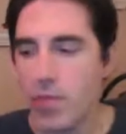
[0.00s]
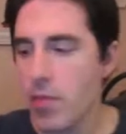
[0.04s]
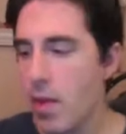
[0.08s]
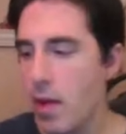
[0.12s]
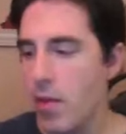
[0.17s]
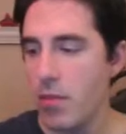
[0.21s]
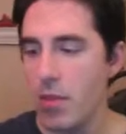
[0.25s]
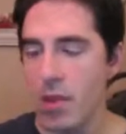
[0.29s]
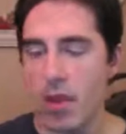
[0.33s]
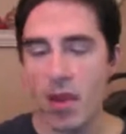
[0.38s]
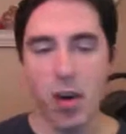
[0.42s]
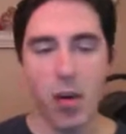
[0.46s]

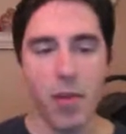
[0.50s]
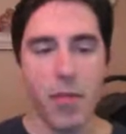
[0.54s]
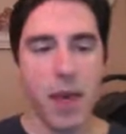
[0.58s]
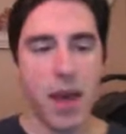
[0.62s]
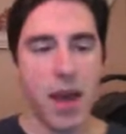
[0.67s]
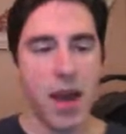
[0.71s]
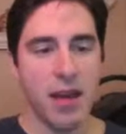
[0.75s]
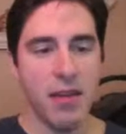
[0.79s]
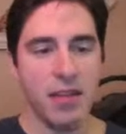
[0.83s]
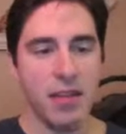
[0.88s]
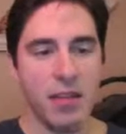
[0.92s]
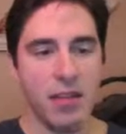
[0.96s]
But they are
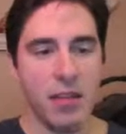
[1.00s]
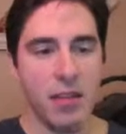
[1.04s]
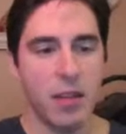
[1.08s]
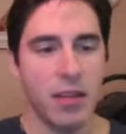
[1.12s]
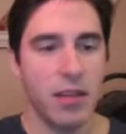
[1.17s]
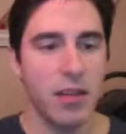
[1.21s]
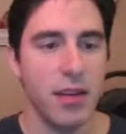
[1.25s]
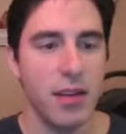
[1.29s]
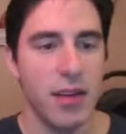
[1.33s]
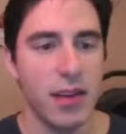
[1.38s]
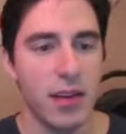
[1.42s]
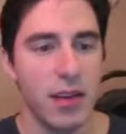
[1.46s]

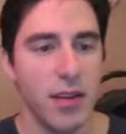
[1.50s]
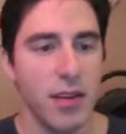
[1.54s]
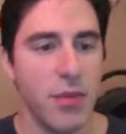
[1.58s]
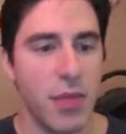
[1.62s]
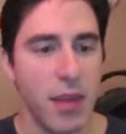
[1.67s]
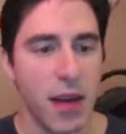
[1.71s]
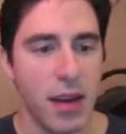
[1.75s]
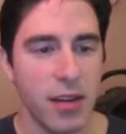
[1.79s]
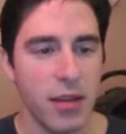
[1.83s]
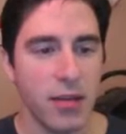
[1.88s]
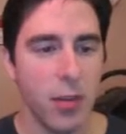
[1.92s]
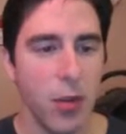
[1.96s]
connected
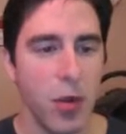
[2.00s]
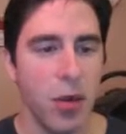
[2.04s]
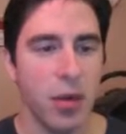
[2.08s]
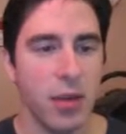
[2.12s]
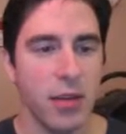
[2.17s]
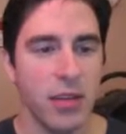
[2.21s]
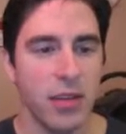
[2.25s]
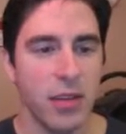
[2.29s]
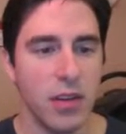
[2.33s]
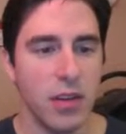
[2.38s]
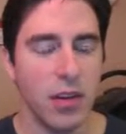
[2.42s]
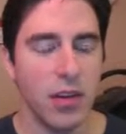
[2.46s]
past
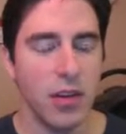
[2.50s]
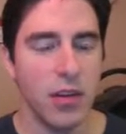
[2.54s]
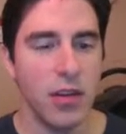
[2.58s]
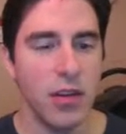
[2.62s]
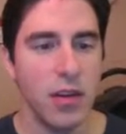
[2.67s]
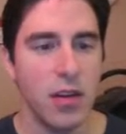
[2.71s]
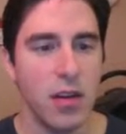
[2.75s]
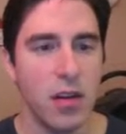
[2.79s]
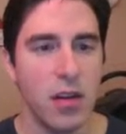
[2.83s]
pawns here,